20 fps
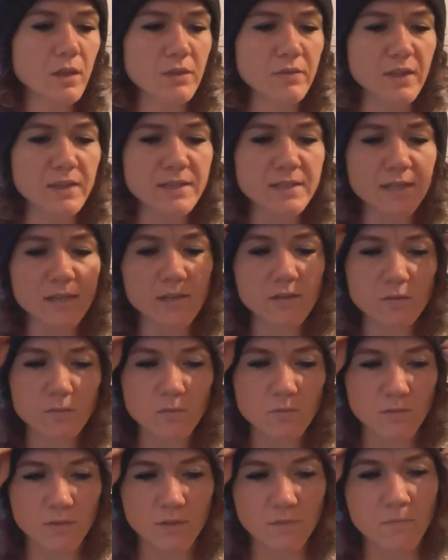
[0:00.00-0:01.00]
that's like
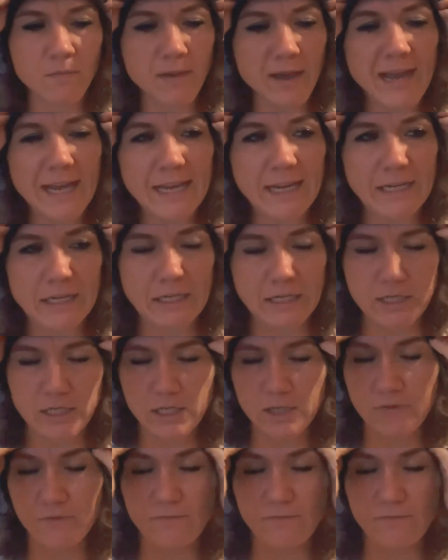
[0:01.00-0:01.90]
the mind